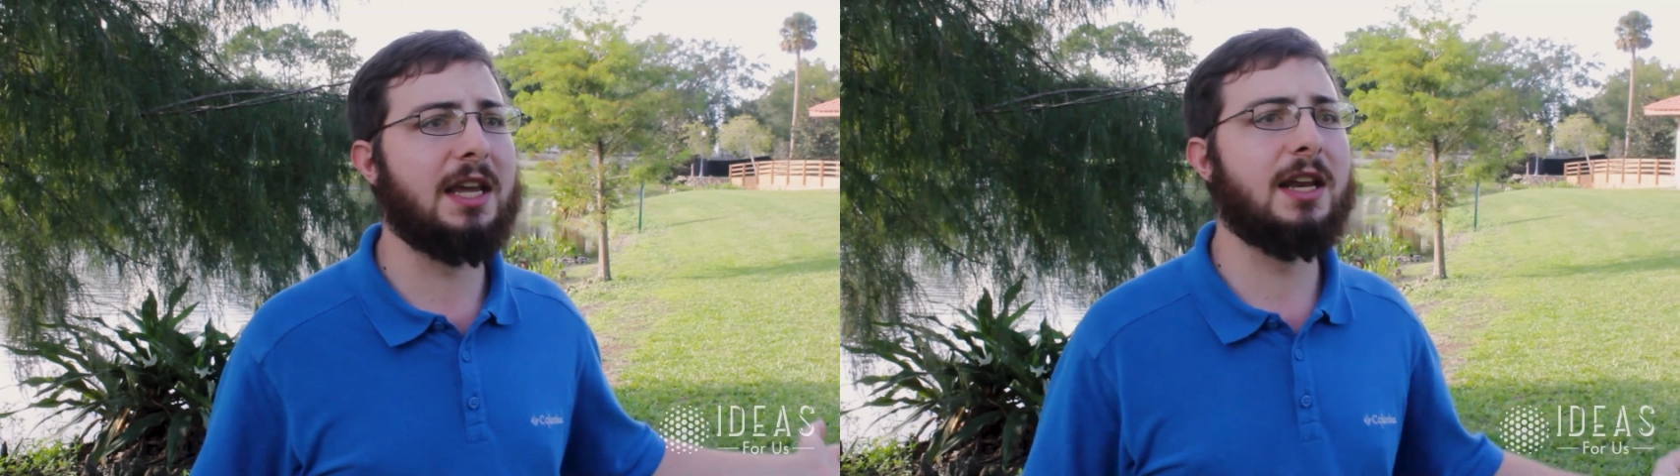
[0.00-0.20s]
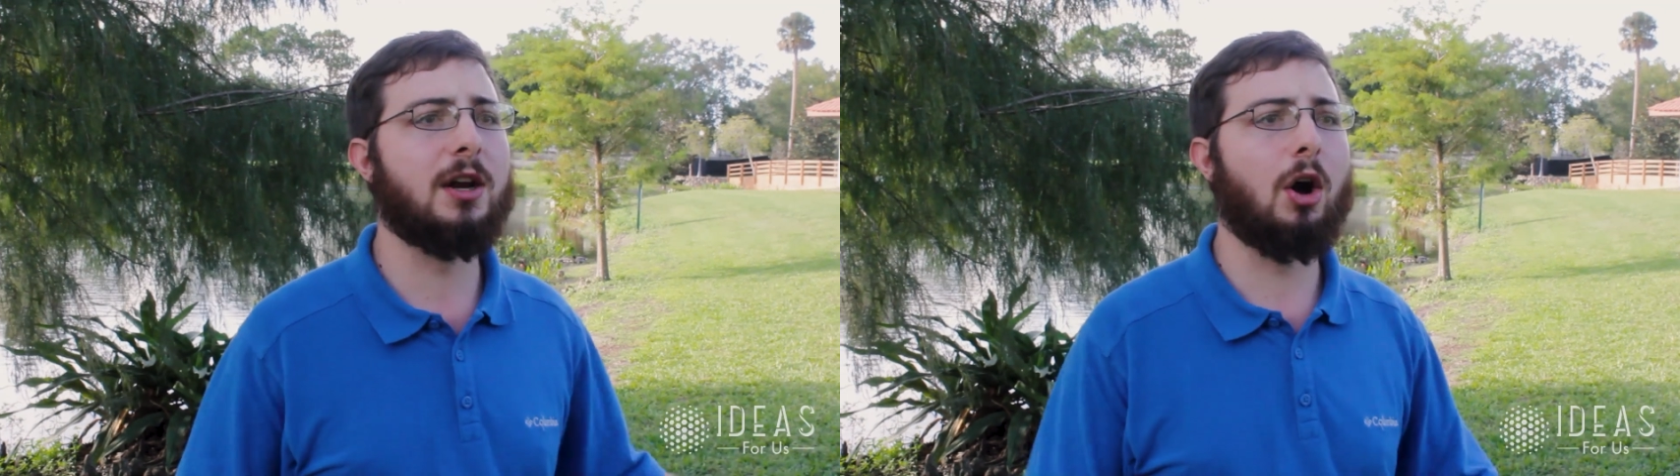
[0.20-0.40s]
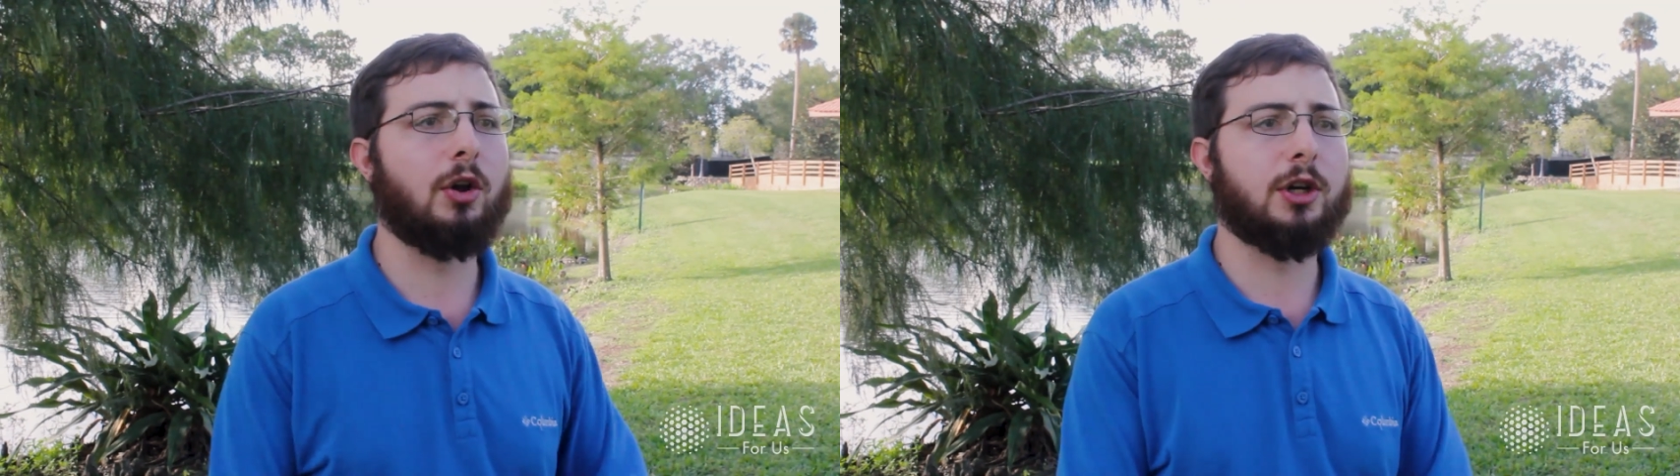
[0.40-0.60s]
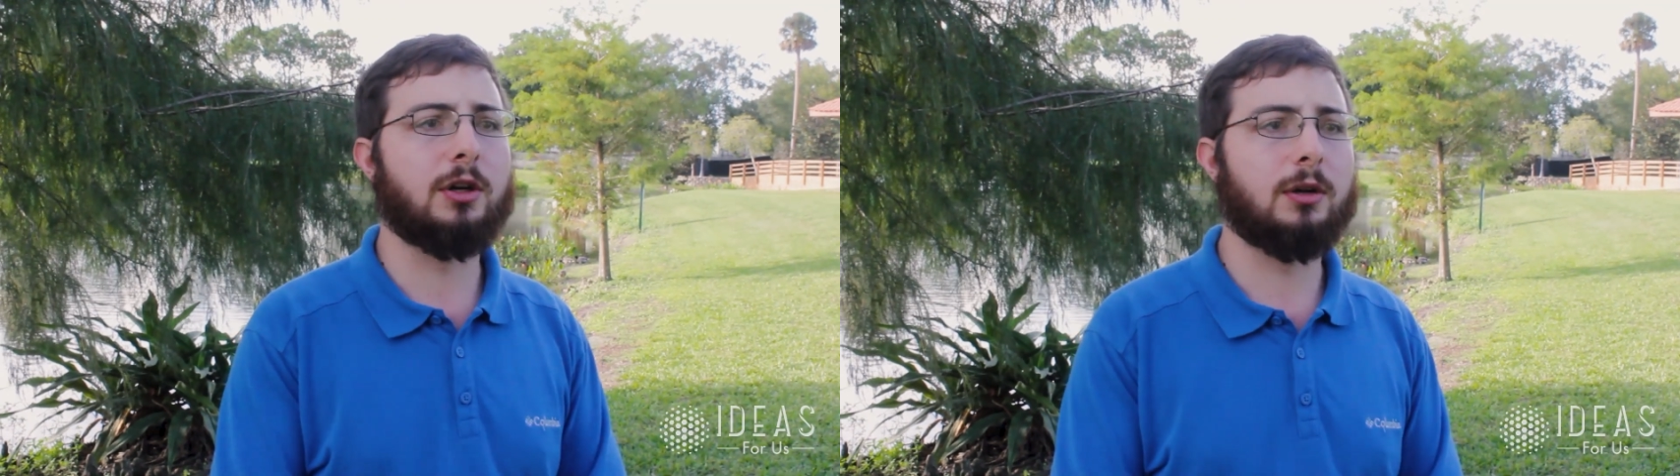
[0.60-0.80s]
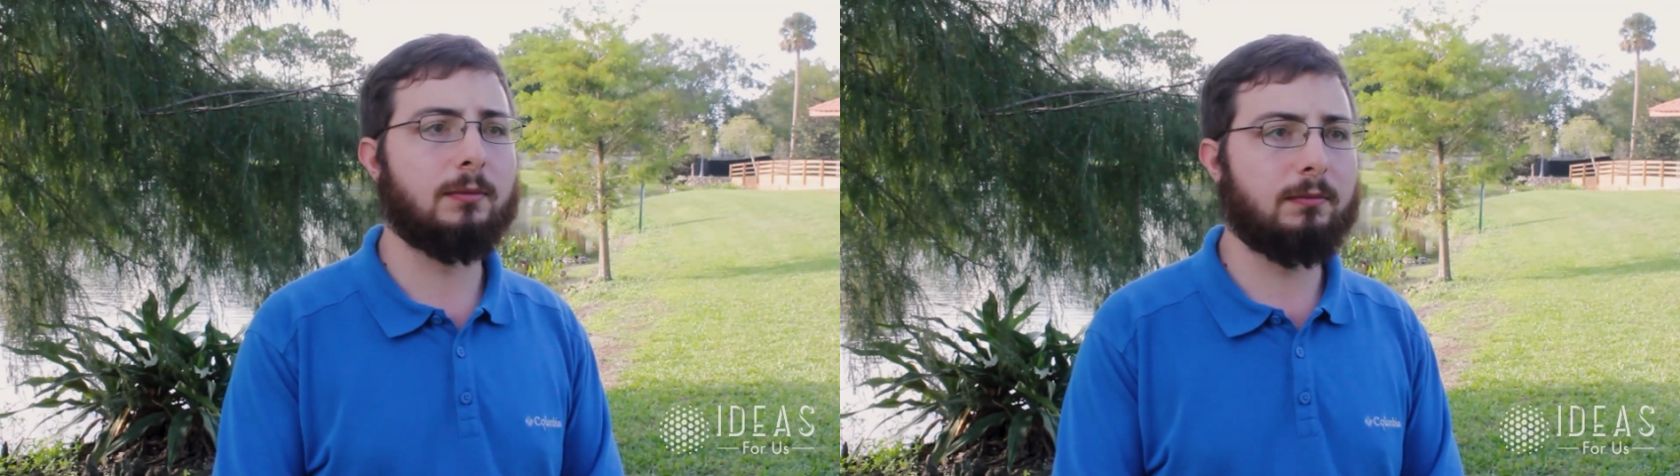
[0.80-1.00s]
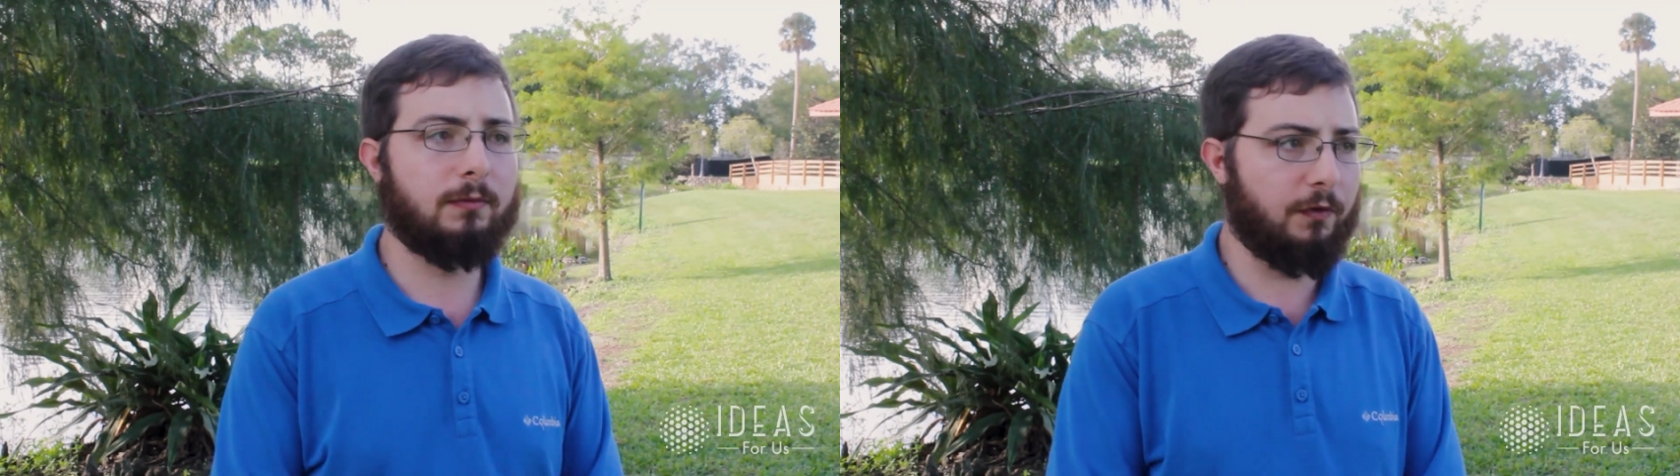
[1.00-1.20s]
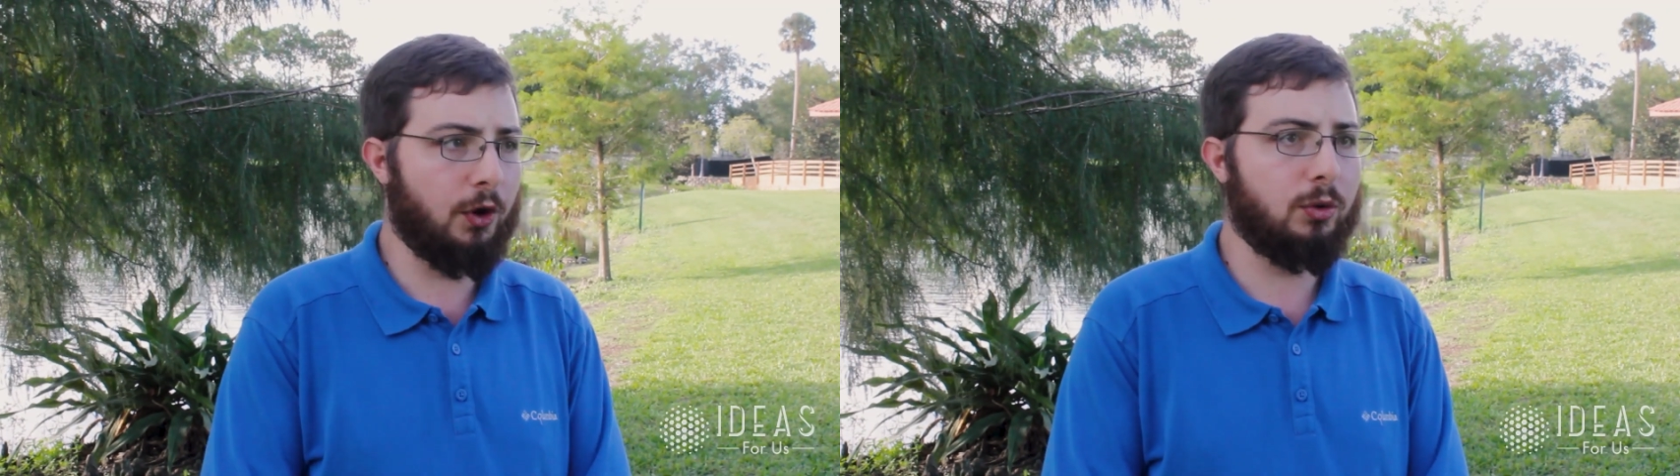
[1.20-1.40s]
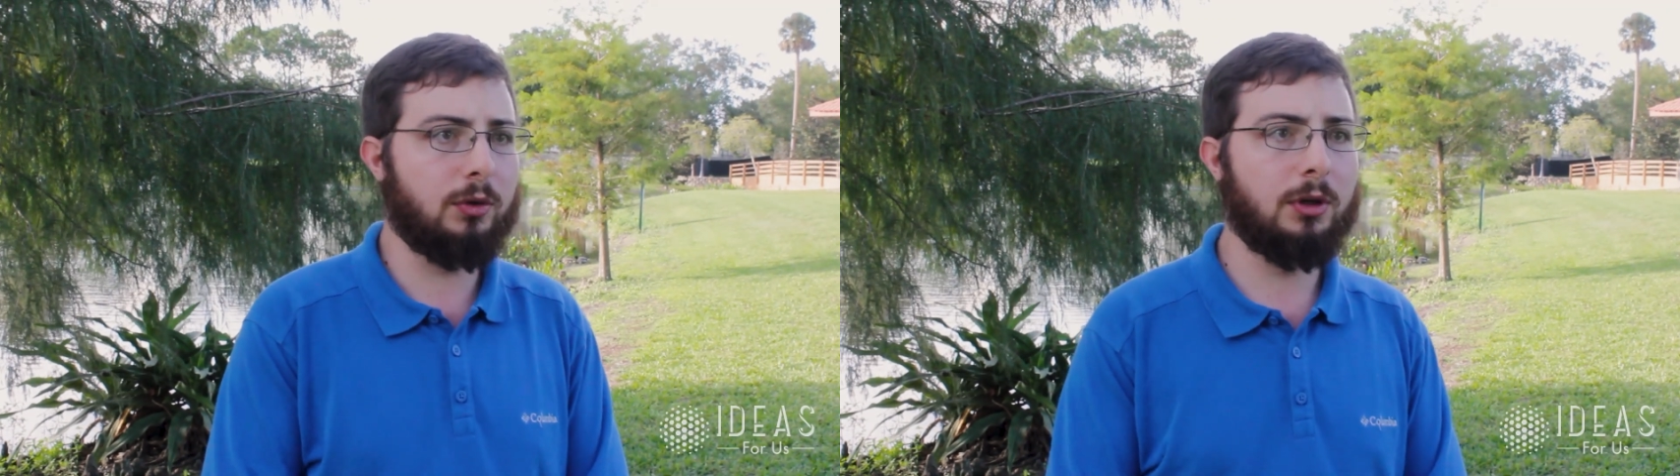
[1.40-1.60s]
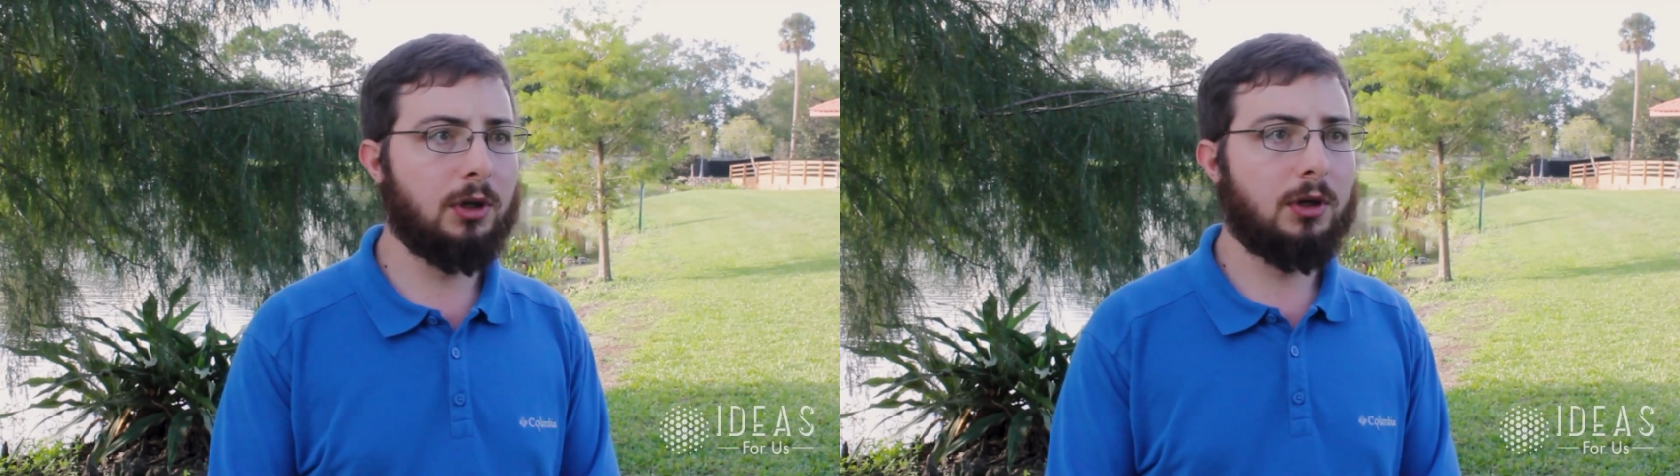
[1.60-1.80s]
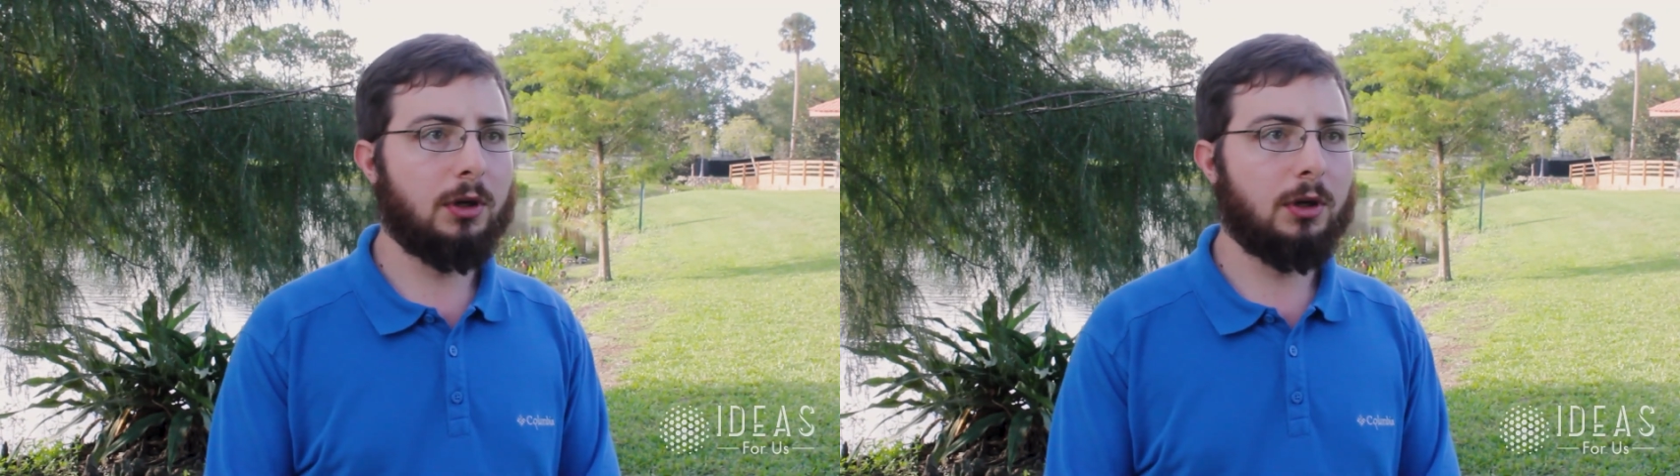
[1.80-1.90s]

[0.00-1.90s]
eating all your food,